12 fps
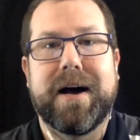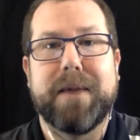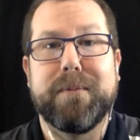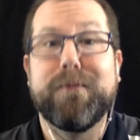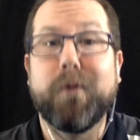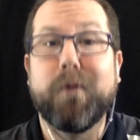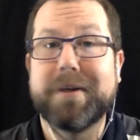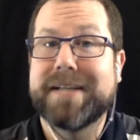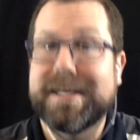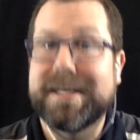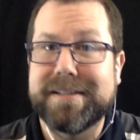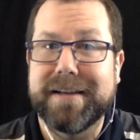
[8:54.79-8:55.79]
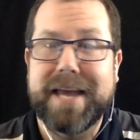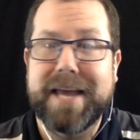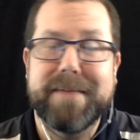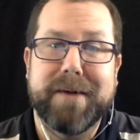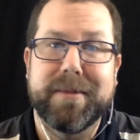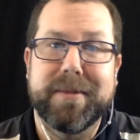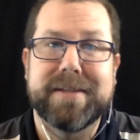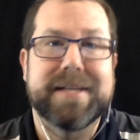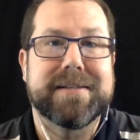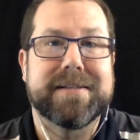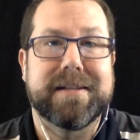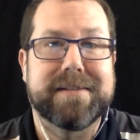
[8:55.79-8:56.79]
before Tesla came out with the
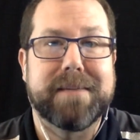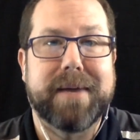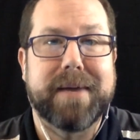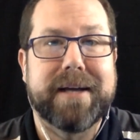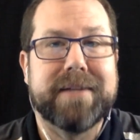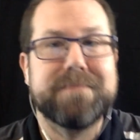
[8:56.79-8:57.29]
Tesla Semi.